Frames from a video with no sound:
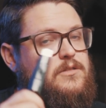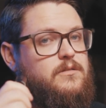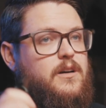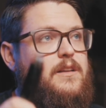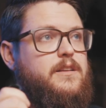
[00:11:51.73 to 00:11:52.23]
do
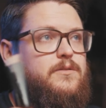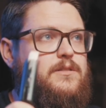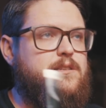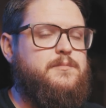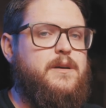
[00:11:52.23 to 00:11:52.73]
not use
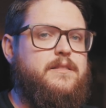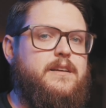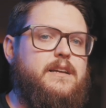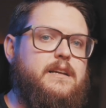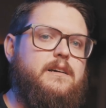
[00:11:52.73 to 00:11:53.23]
this
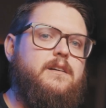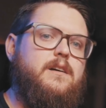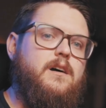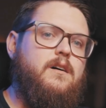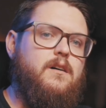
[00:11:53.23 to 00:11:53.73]
method
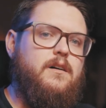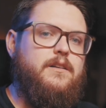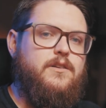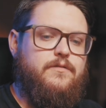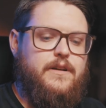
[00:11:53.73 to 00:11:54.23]

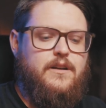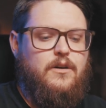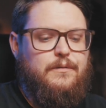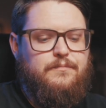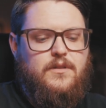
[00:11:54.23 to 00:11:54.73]
on your vehicle.